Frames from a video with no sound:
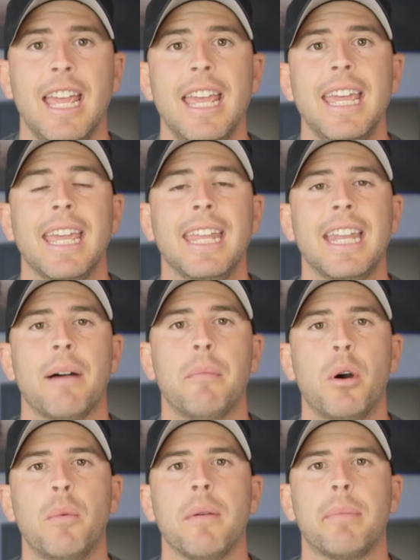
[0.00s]
in that
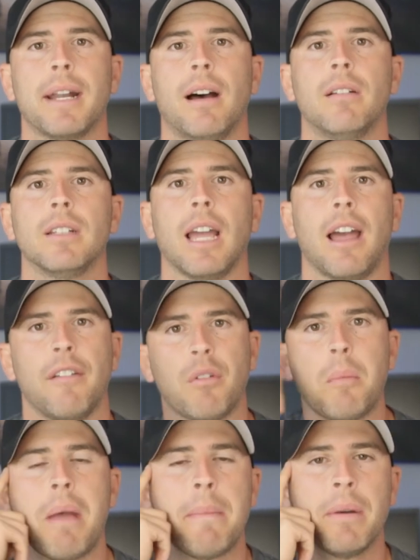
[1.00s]
moment but i, I
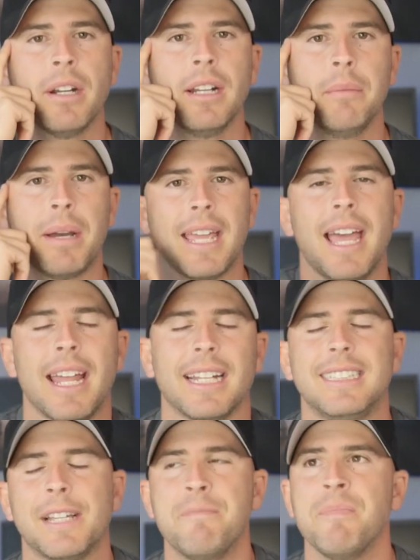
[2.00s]
remember in my head i
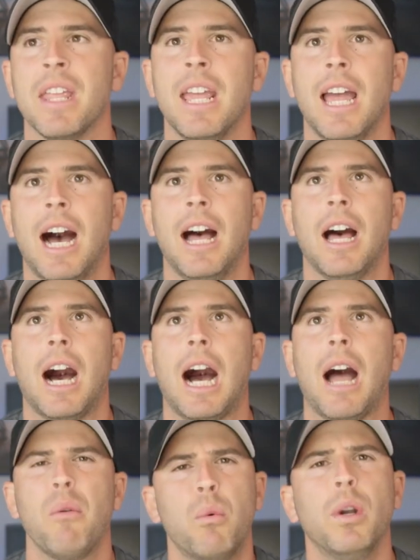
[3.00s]
said
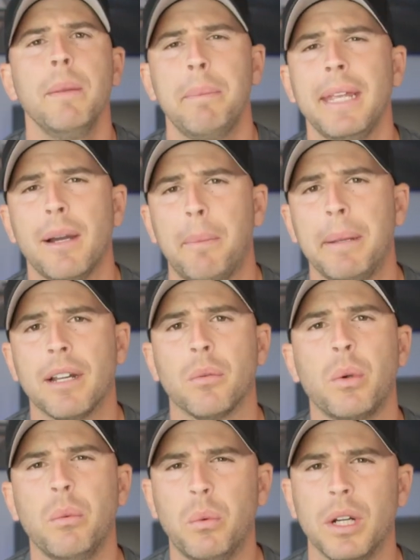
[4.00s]
i wouldn't be up here and
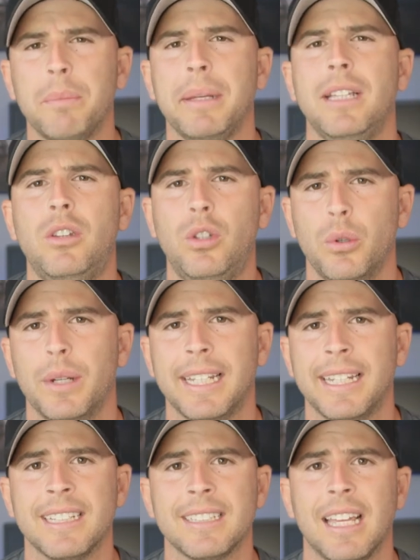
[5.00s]
we wouldn't be doing
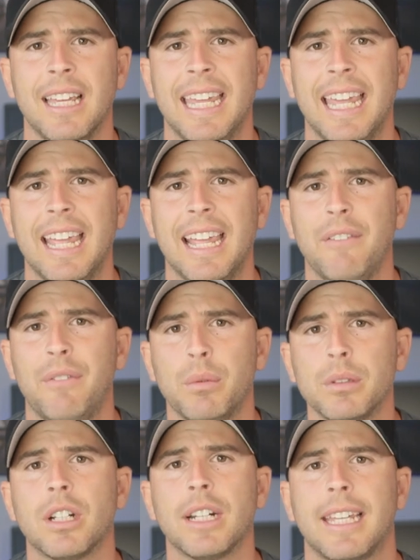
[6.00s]
this if it
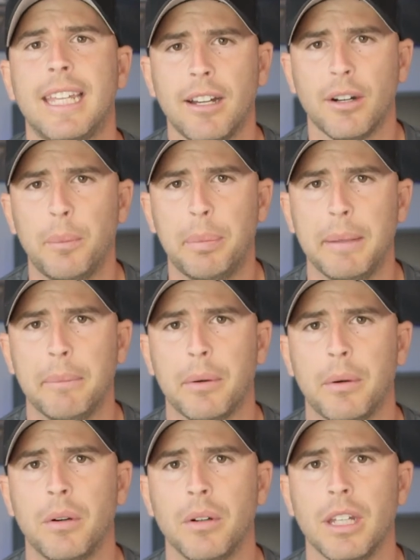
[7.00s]
was going to kill
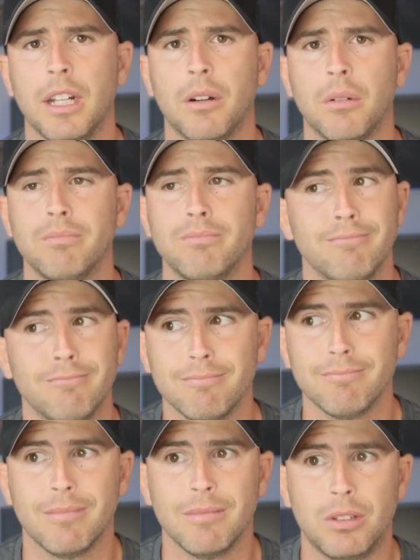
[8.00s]
people you know
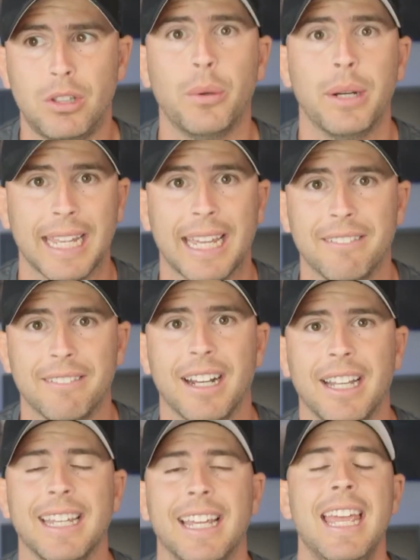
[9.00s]
doing it
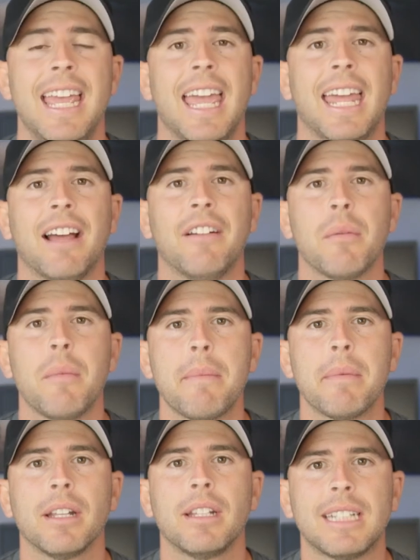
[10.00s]
right and i
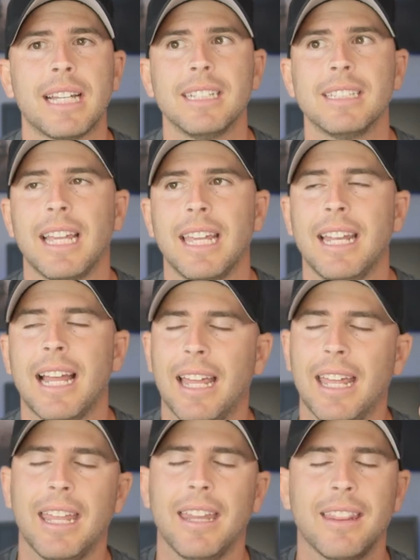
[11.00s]
remember saying
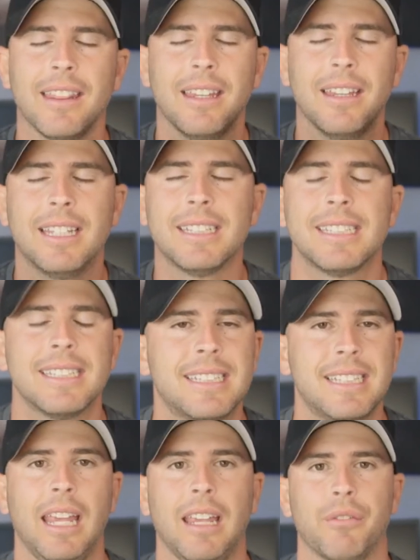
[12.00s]
that this is
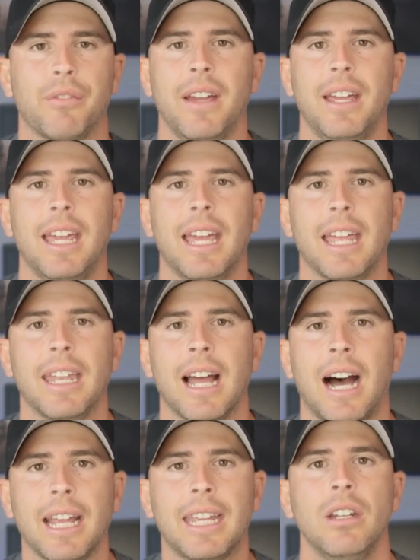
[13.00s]
safe and
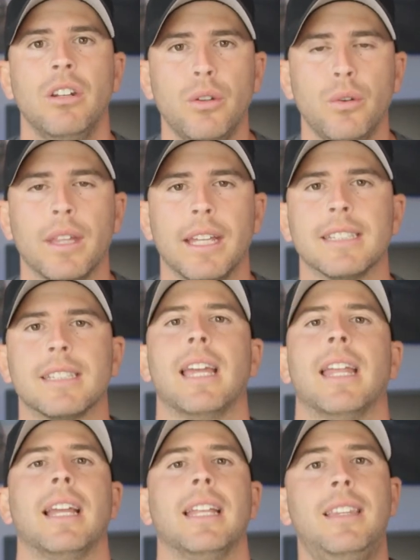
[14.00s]
I can do this.
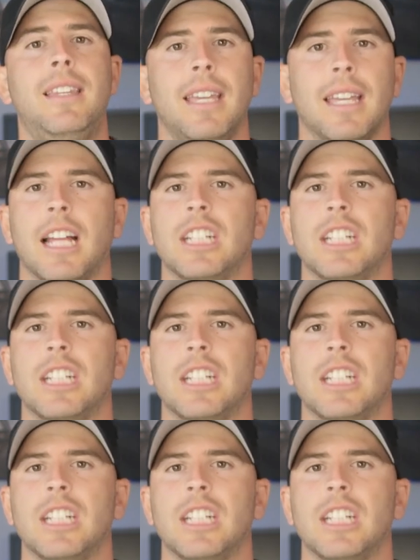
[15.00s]
And I did. I